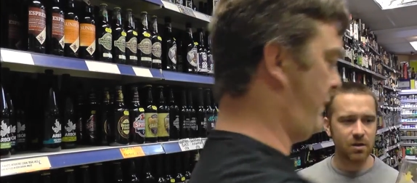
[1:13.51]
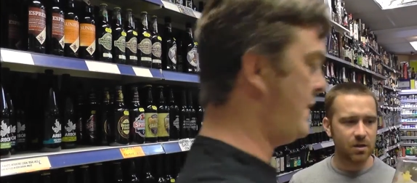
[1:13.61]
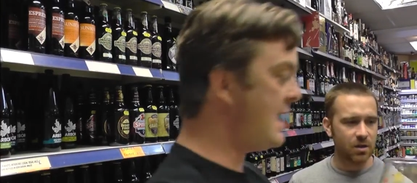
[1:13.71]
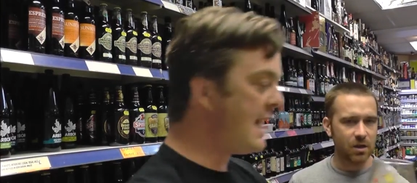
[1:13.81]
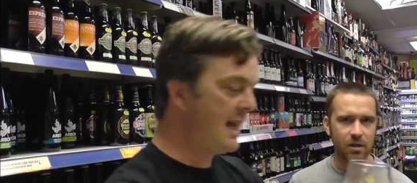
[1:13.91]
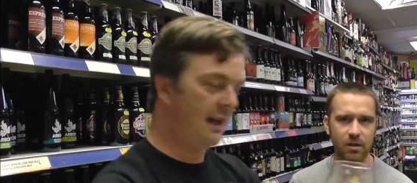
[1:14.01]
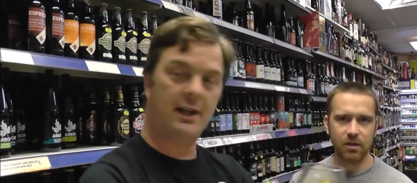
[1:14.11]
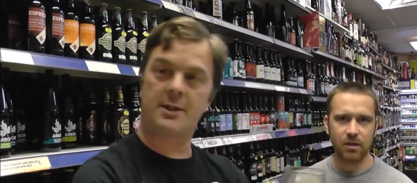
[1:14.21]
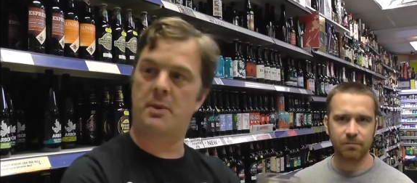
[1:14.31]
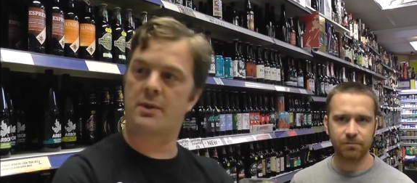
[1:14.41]
Speaker 1: Yeah,
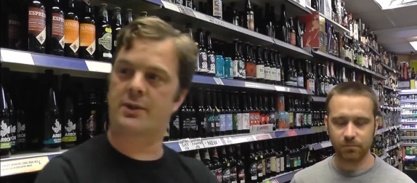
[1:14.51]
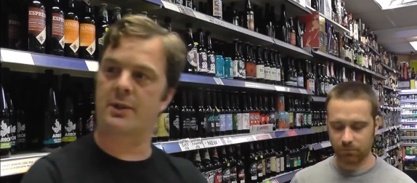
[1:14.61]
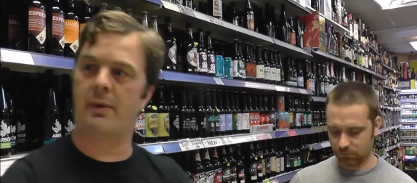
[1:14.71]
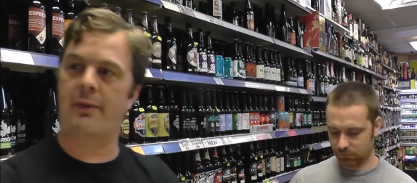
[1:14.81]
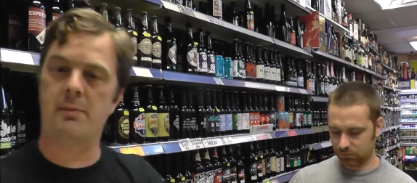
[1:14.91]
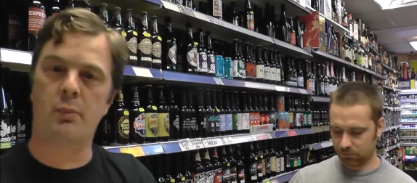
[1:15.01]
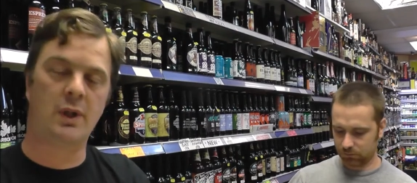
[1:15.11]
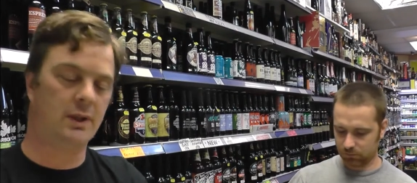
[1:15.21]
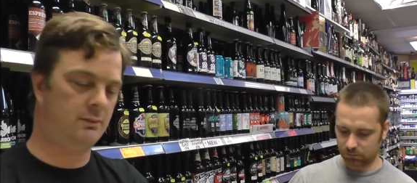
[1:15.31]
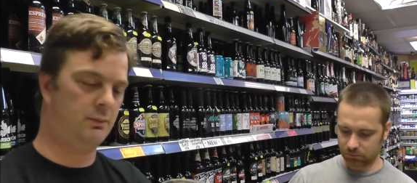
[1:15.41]
I suppose some of them
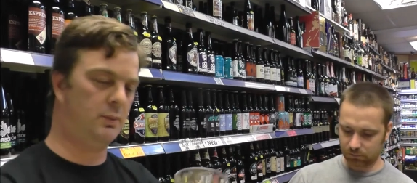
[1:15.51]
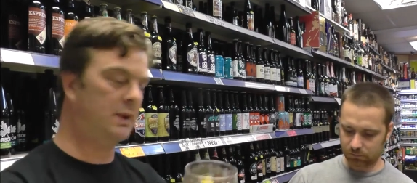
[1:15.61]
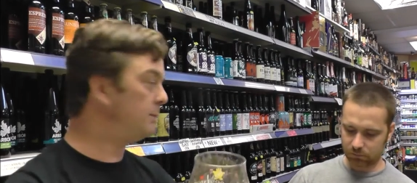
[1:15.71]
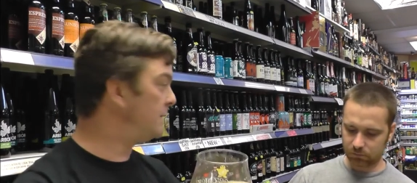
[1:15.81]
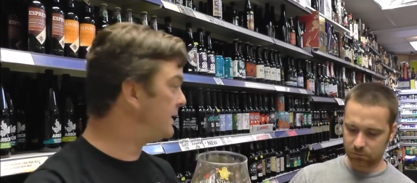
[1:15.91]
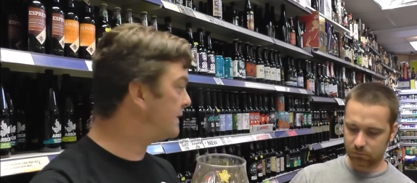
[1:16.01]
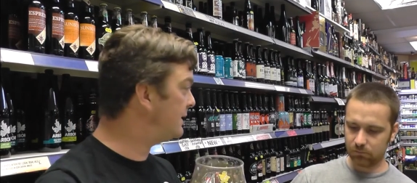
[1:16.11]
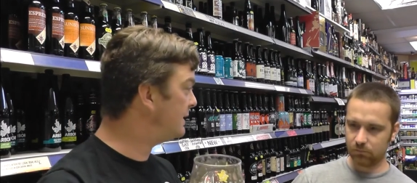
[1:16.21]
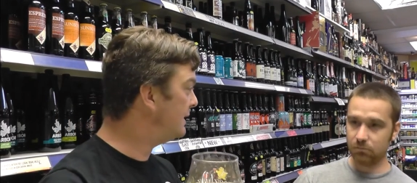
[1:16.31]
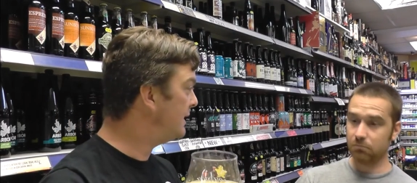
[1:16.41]
will work.
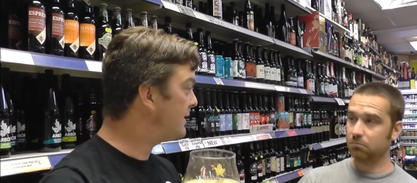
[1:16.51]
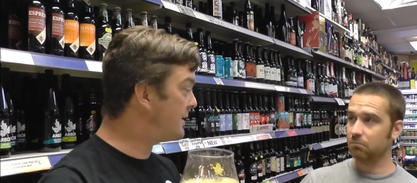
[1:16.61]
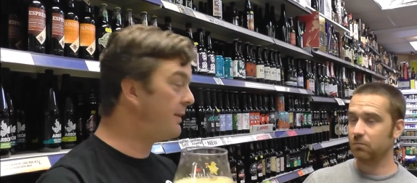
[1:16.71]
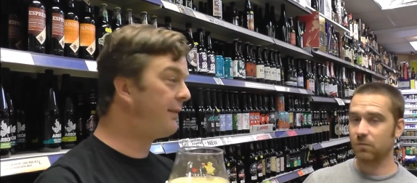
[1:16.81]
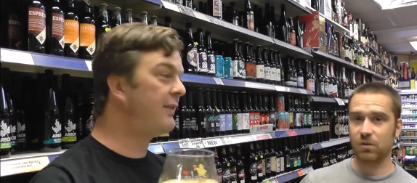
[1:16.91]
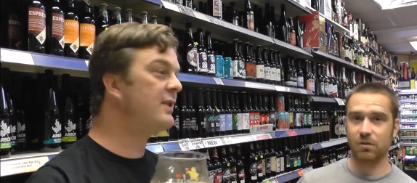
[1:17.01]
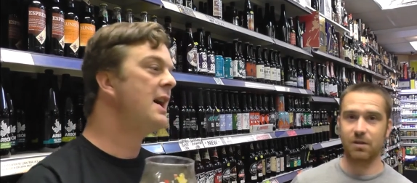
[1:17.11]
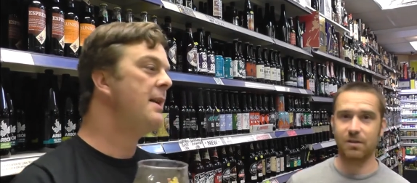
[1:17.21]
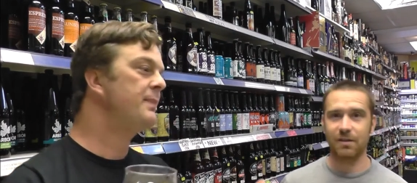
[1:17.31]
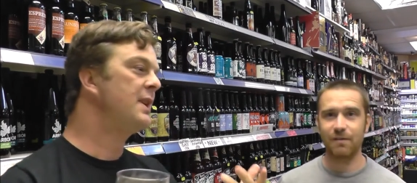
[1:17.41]
Mm. Some of the flavours.
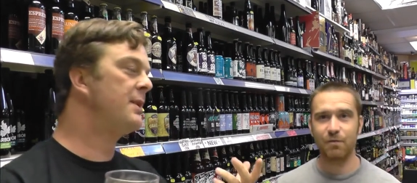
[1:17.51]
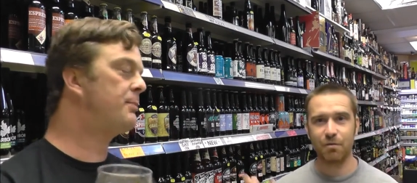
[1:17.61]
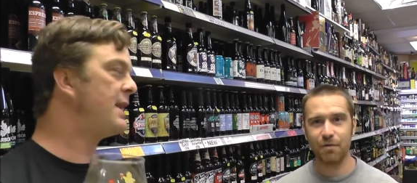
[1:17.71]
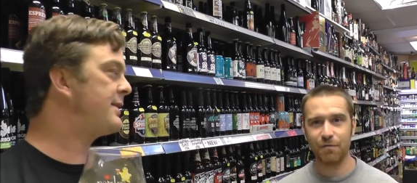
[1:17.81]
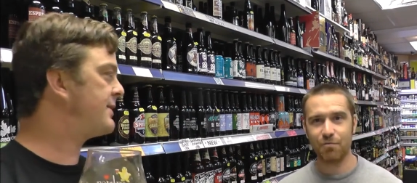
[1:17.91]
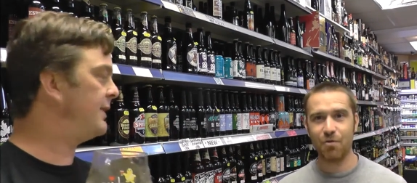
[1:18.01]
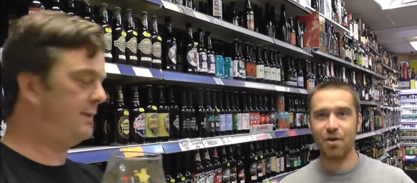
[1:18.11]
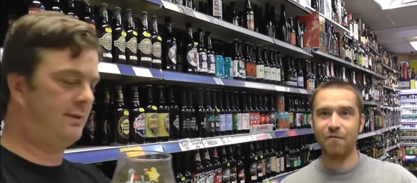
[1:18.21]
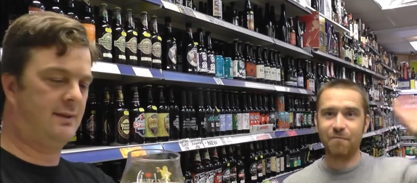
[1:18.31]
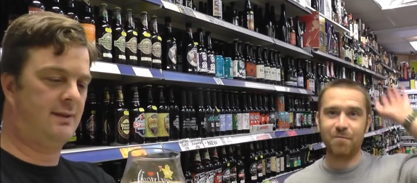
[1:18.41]
Speaker 2: If you throw
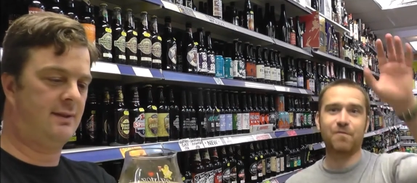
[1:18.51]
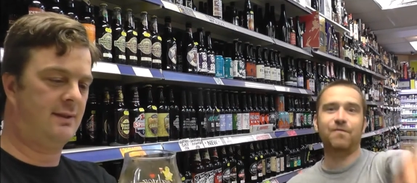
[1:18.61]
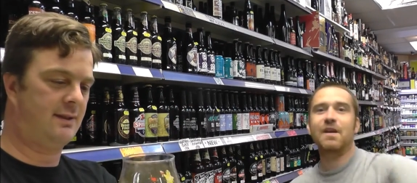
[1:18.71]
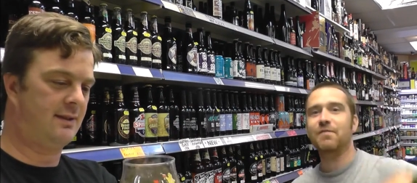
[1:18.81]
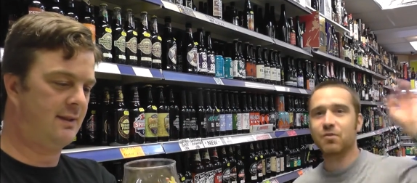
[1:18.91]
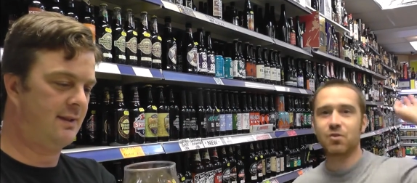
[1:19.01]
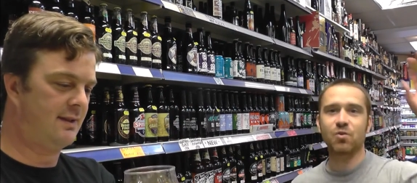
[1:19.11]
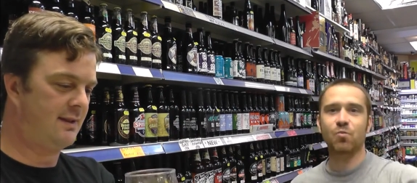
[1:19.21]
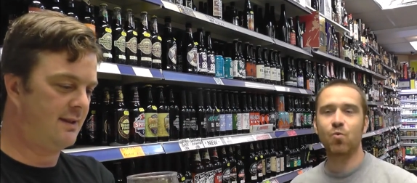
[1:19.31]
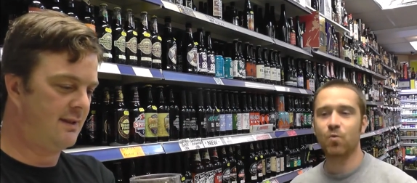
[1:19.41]
enough flavours
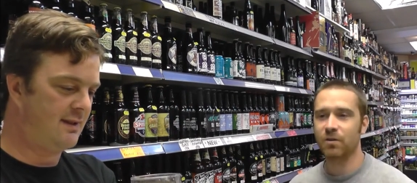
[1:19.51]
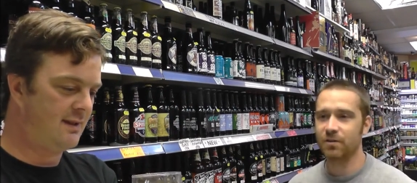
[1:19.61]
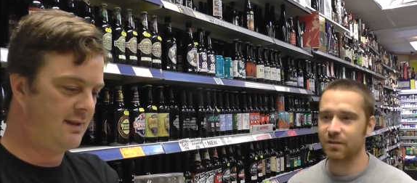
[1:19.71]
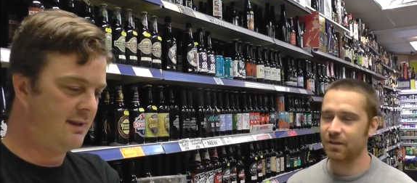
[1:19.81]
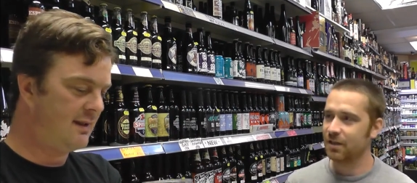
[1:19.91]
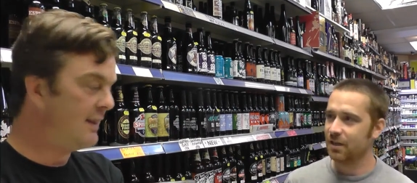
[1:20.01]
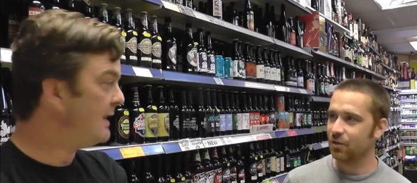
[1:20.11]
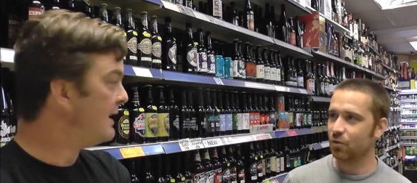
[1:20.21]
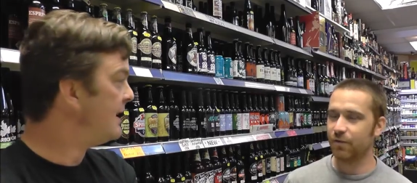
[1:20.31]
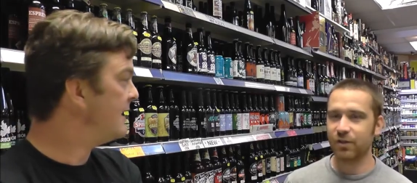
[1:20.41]
at the wall,
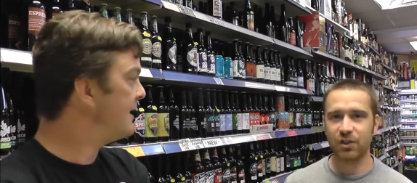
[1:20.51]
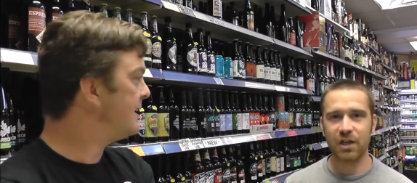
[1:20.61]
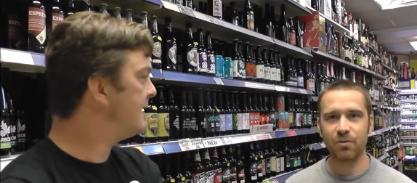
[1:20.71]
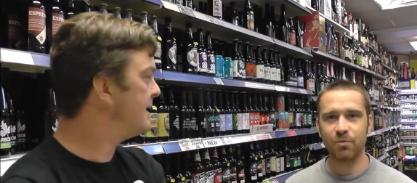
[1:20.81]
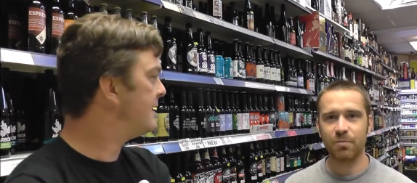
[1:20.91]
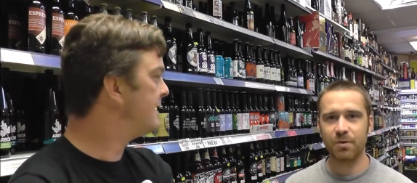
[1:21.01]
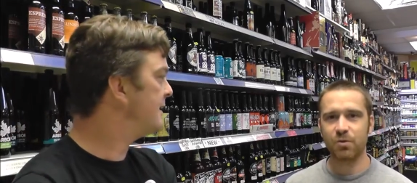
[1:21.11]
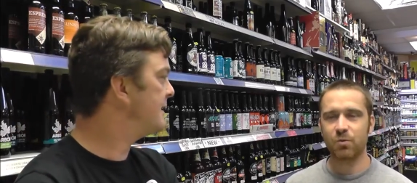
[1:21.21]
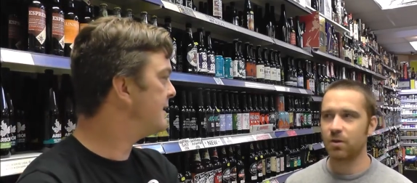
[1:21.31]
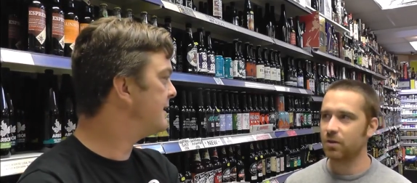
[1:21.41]
Speaker 1: you'll eventually end up with a beer
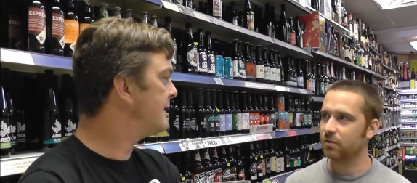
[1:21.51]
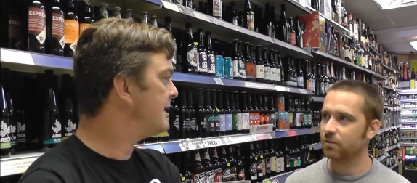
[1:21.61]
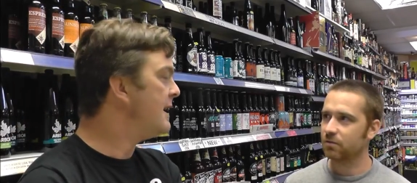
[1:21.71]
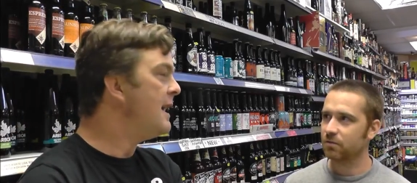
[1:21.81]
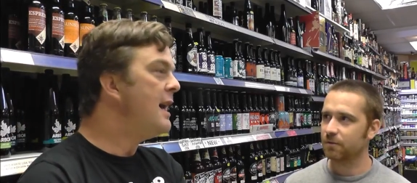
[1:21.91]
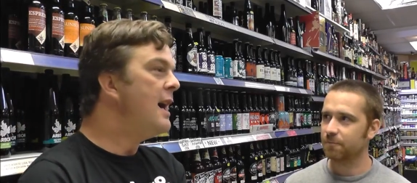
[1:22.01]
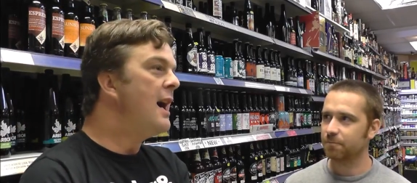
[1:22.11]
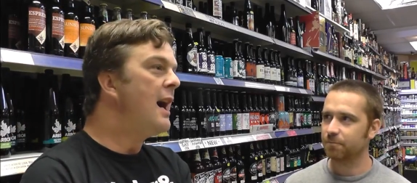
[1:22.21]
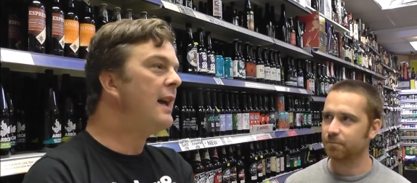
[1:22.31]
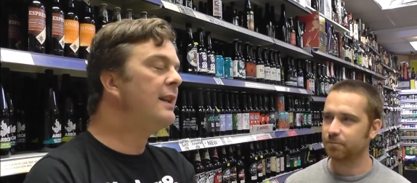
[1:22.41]
that's quite nice.
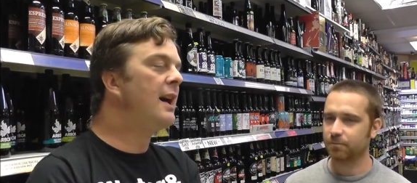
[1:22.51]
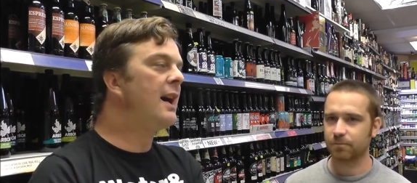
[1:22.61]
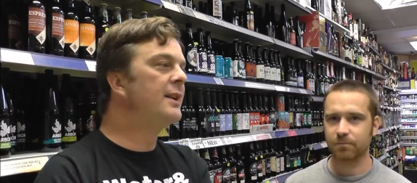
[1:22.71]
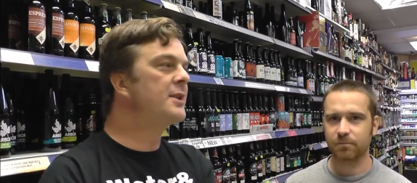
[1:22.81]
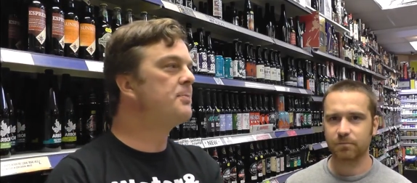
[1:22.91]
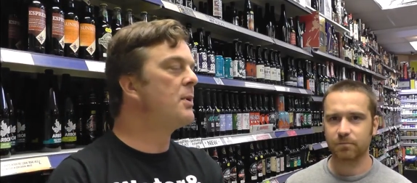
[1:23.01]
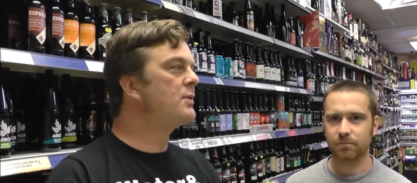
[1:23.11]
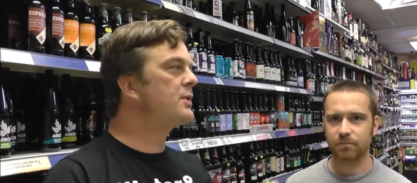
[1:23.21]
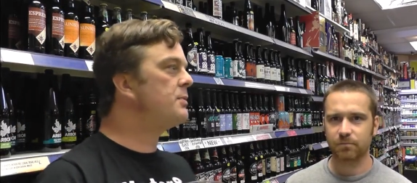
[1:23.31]
And I suppose as